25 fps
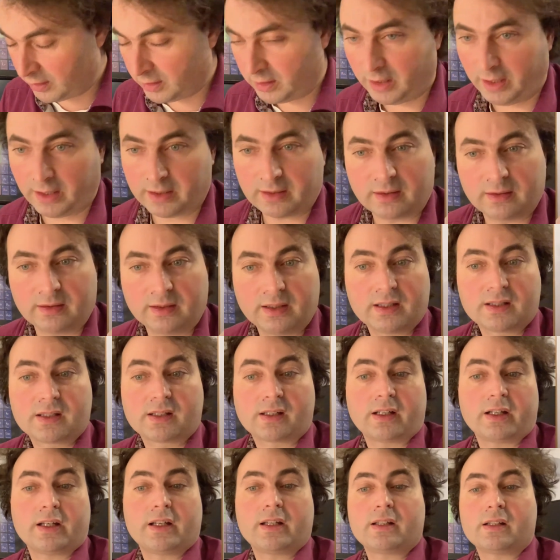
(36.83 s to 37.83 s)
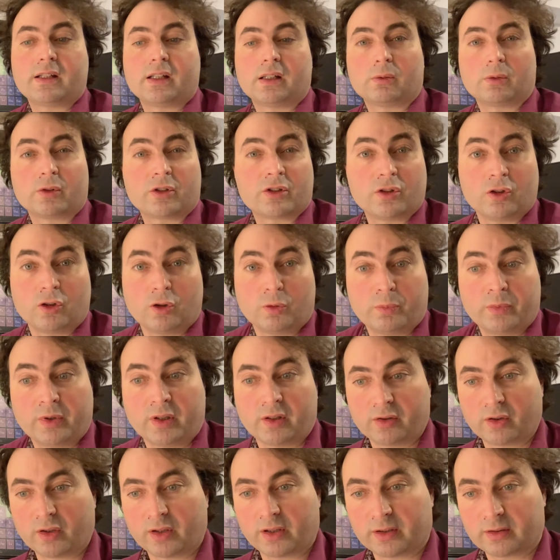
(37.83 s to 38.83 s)
And in this case, there was no
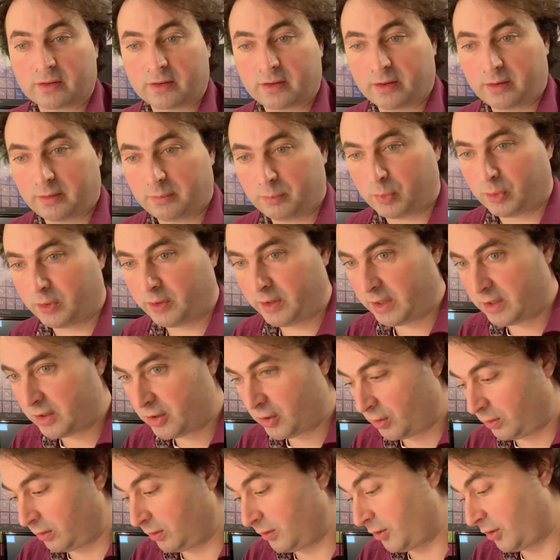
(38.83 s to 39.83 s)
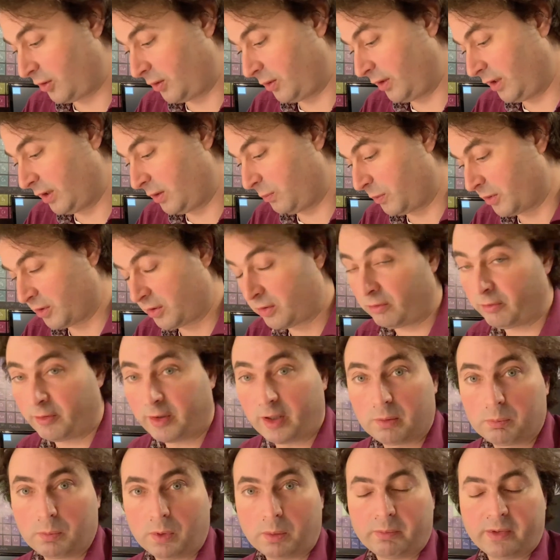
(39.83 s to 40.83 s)
periodic potential, so this was
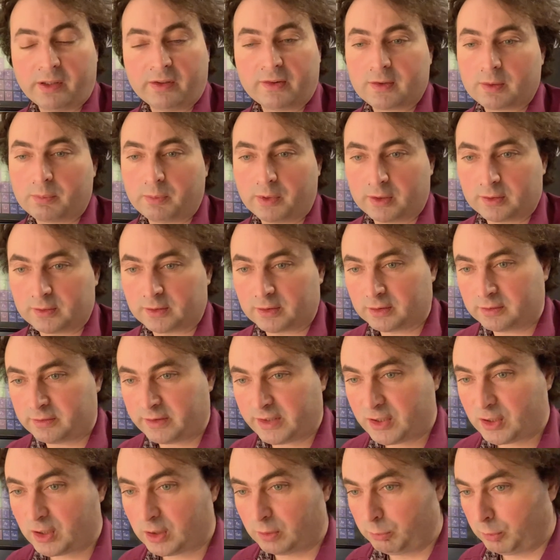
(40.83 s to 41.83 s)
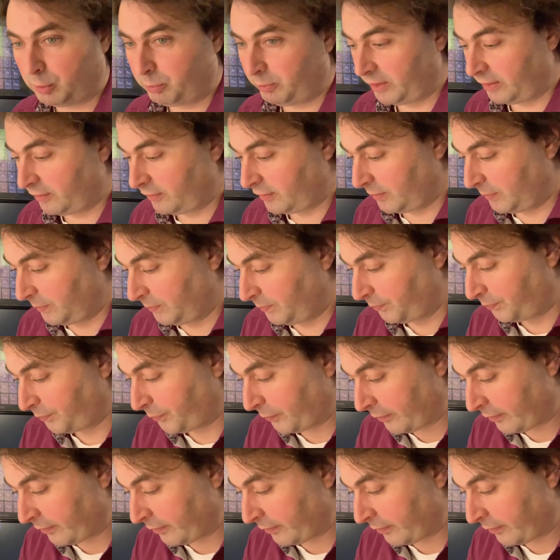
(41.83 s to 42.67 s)
real momentum and not crystal momentum.